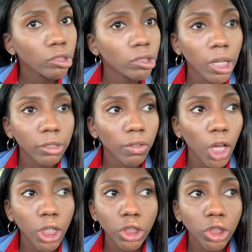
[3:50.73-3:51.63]
Today's
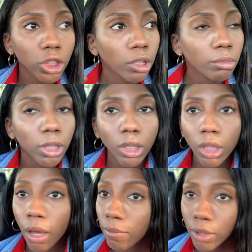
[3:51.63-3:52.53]
vlog is just going to be
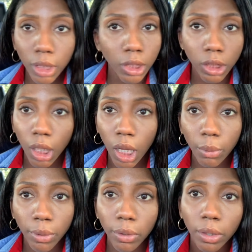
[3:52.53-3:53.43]
4th of July
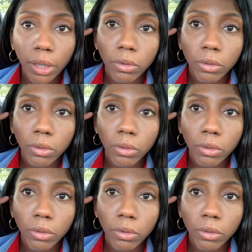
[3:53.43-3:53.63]
worthy,